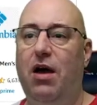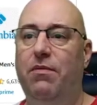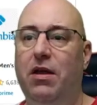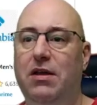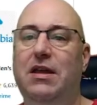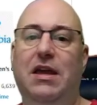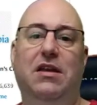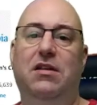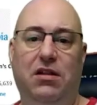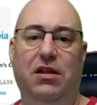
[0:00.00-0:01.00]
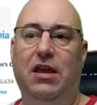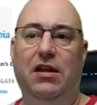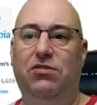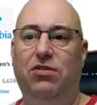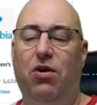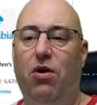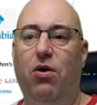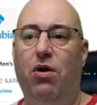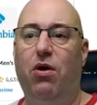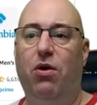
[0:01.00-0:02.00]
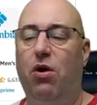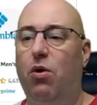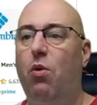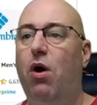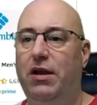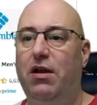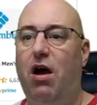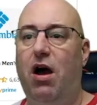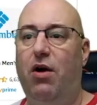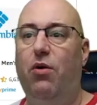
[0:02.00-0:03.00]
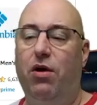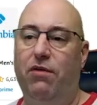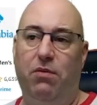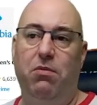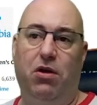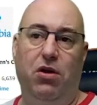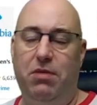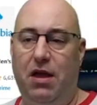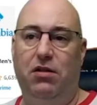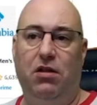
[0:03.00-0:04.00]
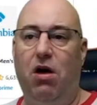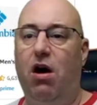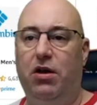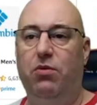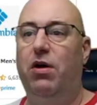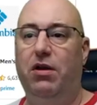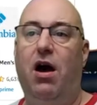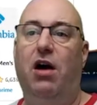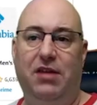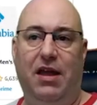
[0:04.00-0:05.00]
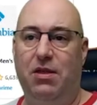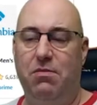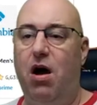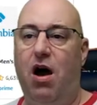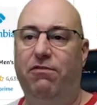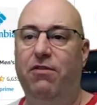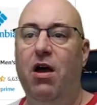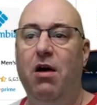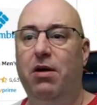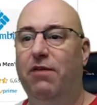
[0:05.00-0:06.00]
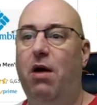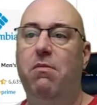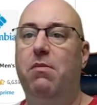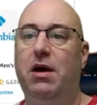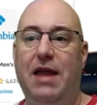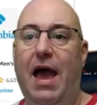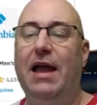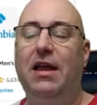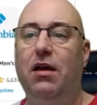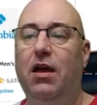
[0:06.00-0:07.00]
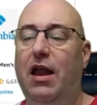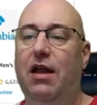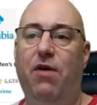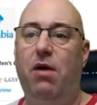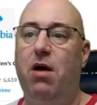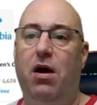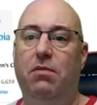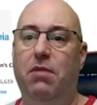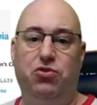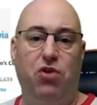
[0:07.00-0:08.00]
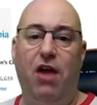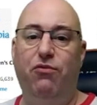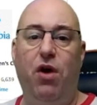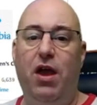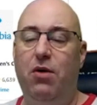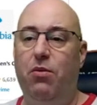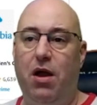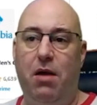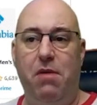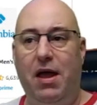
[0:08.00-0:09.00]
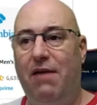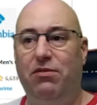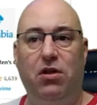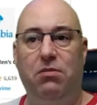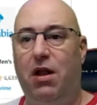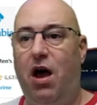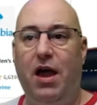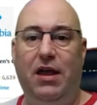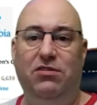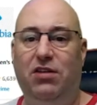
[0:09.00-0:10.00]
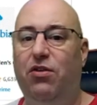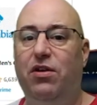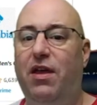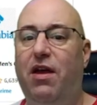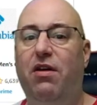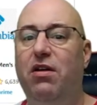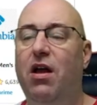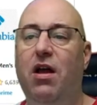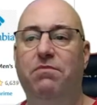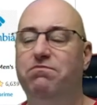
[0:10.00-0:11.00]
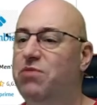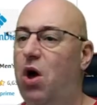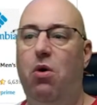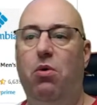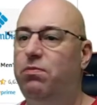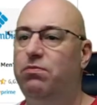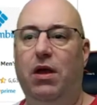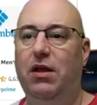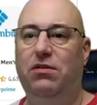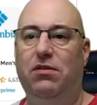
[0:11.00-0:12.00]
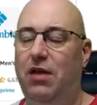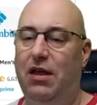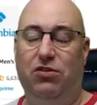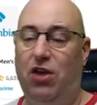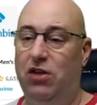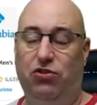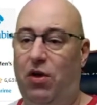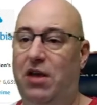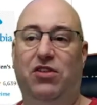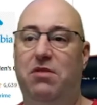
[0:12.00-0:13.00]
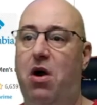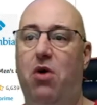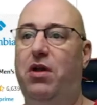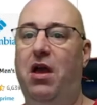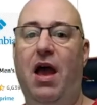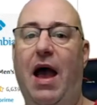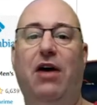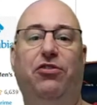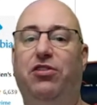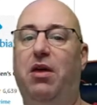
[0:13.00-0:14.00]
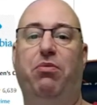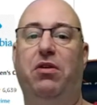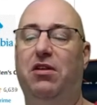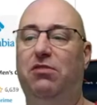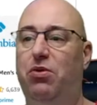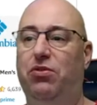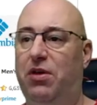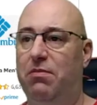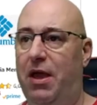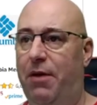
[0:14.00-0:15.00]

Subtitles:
need cleats or whatnot, or if I'm going to be on the lawn and whatnot, I'll take them off. But if I'm on my deck, and if I'm on my driveway where I might have a little bit of ice here and there, no, it's crazy mode, how slippery these boots can be.